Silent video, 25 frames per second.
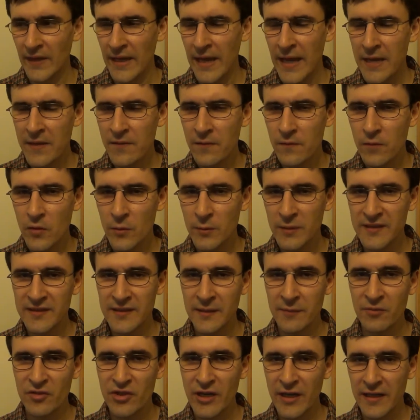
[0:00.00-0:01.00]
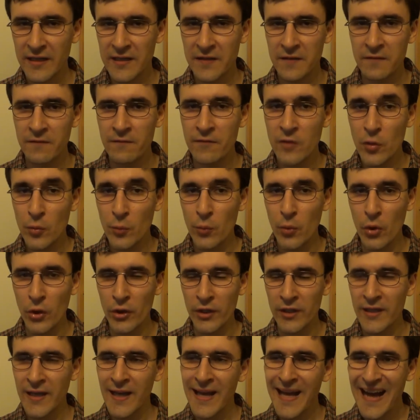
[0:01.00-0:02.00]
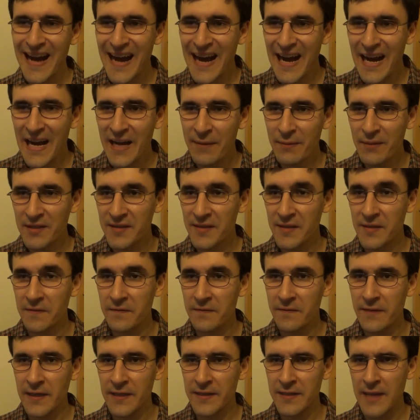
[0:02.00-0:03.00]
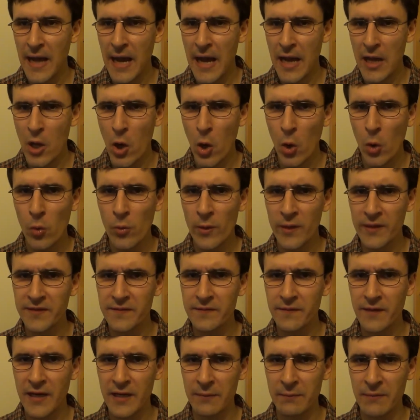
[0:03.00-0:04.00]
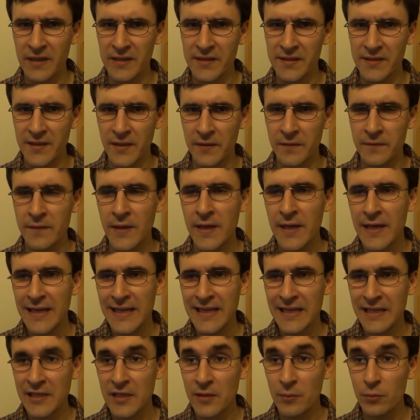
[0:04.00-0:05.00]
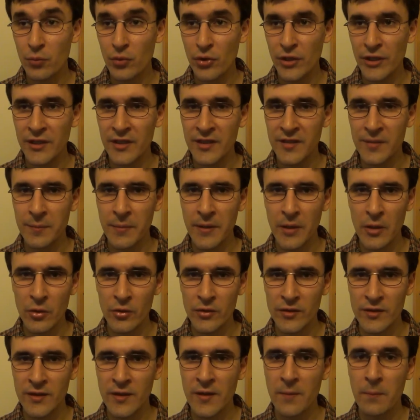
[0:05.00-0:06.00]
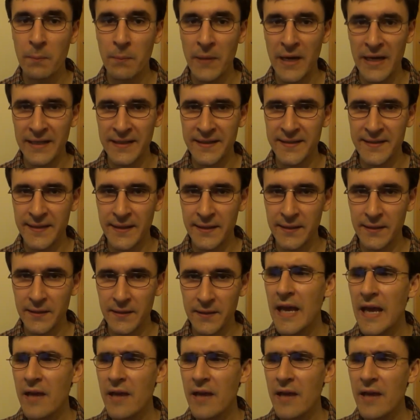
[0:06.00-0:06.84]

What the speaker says: And from a subjective viewpoint, I must confess I always find myself in a predisposed mindset.